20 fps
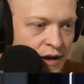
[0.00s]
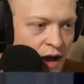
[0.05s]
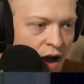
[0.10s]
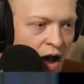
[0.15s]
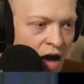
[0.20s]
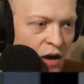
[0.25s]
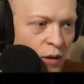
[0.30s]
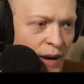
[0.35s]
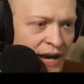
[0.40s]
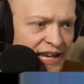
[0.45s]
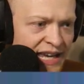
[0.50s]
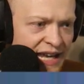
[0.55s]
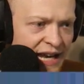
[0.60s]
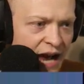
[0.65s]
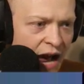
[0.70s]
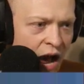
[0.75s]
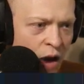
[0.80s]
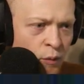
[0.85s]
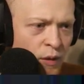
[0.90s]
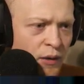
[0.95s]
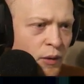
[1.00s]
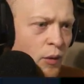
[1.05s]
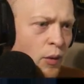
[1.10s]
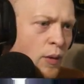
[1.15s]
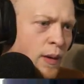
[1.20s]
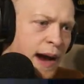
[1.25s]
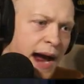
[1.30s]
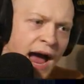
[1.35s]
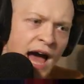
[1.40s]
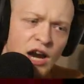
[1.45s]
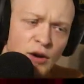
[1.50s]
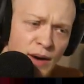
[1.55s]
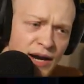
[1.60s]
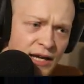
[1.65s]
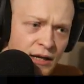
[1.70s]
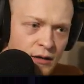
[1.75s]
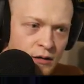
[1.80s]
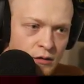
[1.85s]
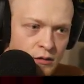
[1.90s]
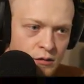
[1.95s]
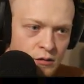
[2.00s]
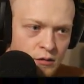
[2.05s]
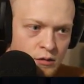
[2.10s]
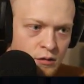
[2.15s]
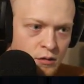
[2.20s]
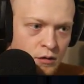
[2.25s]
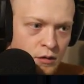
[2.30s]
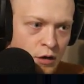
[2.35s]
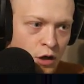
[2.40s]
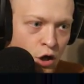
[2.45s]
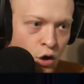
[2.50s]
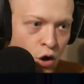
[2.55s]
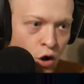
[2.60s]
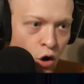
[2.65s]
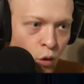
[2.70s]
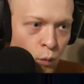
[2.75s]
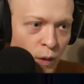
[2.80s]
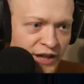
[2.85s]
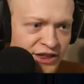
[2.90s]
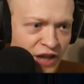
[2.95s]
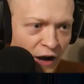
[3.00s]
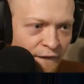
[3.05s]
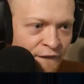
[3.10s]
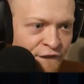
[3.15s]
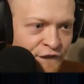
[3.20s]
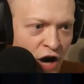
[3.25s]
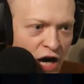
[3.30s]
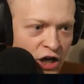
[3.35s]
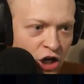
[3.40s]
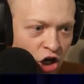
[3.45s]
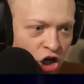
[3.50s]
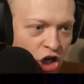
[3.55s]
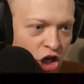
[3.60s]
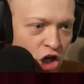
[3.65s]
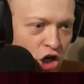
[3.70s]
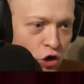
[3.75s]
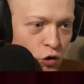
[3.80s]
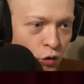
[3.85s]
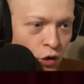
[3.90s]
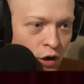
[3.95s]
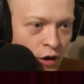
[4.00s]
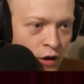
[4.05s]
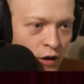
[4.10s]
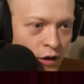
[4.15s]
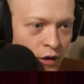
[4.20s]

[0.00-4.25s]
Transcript: How do I get... how, wait, wait, wait. How do I... what the f*** are you?